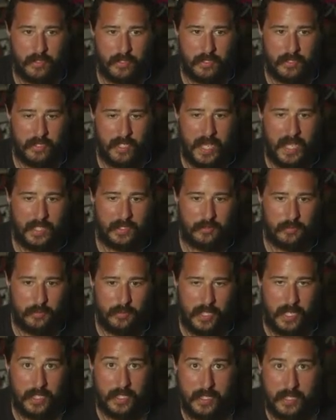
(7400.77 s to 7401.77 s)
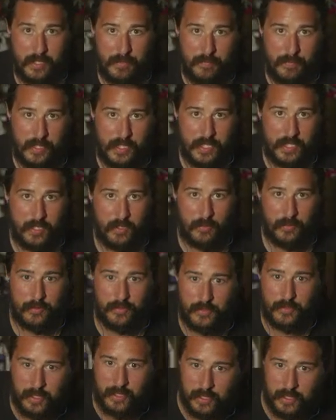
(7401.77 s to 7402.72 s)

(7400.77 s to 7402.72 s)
uh, actual edited videos.